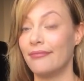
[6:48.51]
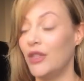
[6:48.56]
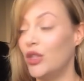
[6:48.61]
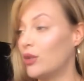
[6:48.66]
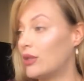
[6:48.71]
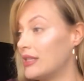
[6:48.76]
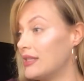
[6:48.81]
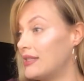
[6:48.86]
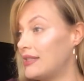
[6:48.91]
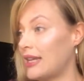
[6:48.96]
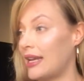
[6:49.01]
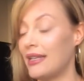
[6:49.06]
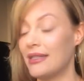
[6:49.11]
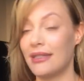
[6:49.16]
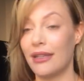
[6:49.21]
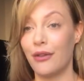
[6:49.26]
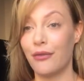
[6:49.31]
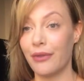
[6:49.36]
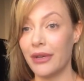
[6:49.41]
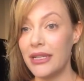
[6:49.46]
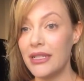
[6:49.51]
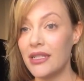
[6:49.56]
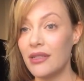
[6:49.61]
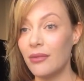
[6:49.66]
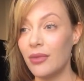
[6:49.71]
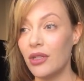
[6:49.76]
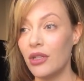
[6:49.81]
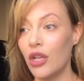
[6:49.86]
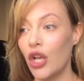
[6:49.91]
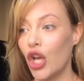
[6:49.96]
You can say it's
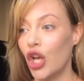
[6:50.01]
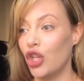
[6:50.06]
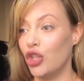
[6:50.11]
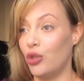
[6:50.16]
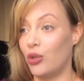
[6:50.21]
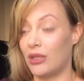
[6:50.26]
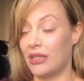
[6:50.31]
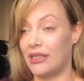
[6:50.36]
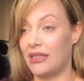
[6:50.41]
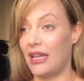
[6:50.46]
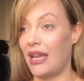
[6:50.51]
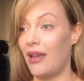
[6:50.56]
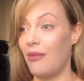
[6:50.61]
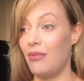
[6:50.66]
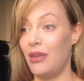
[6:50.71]
unreasonable, you can say